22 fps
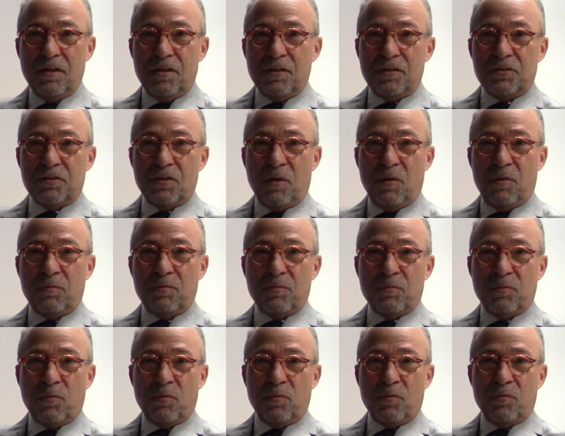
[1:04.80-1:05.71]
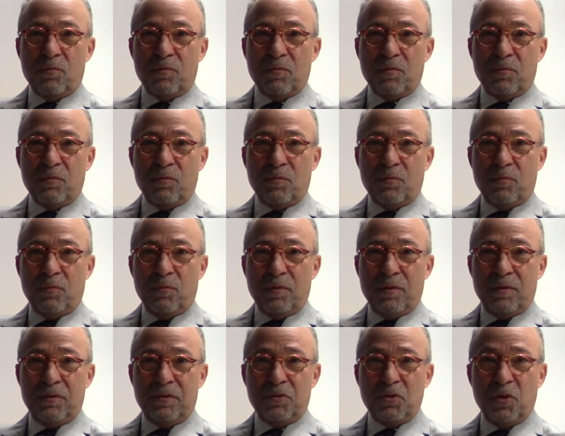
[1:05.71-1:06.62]
So
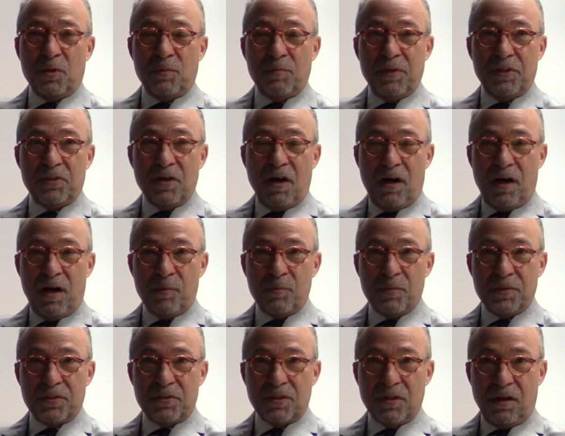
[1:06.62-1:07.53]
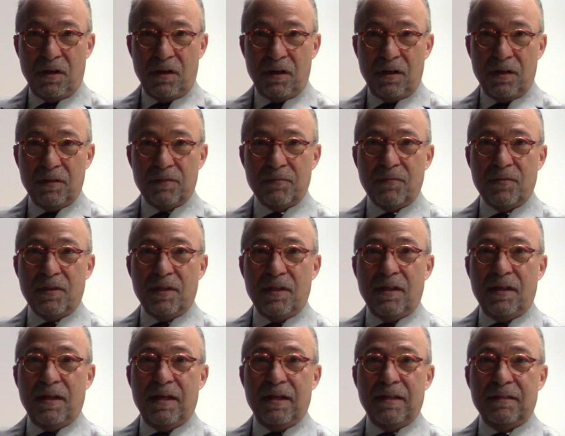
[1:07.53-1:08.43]
he took me to Amritsar
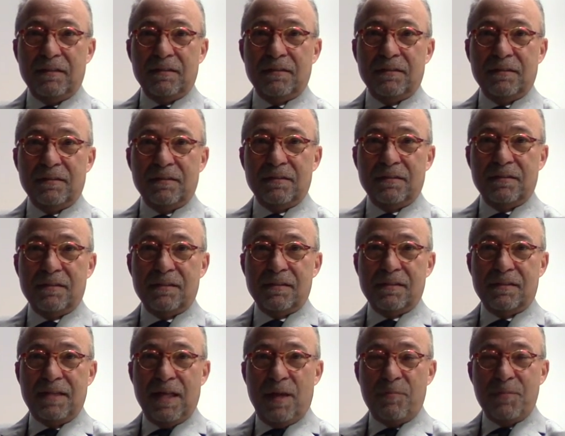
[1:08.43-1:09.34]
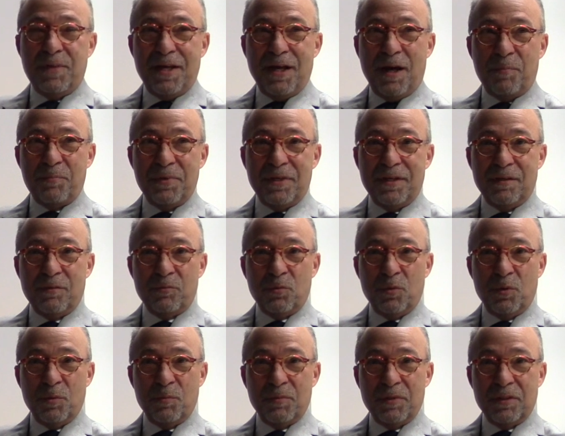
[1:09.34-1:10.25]
and set me up in a
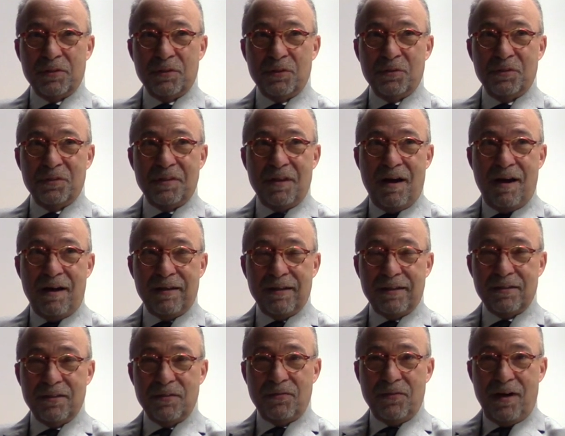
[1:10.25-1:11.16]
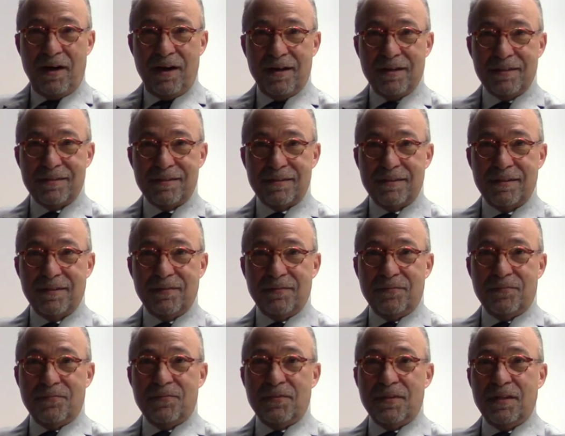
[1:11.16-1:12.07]
room in Guru Nanak Nivas,
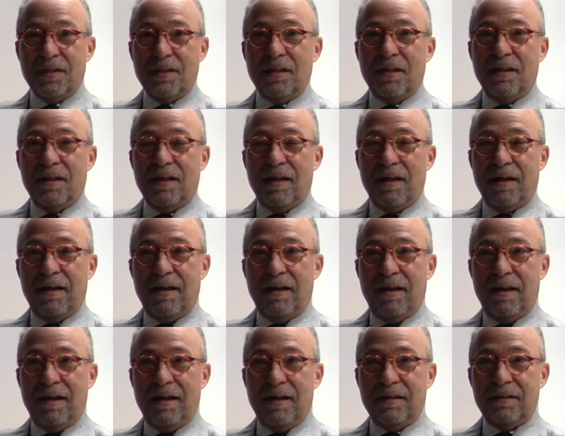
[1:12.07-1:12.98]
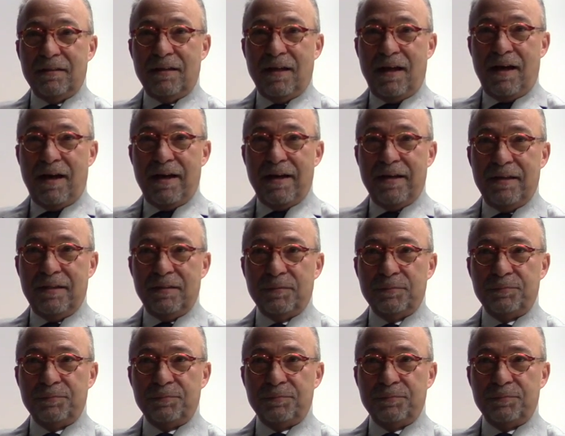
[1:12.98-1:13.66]
and I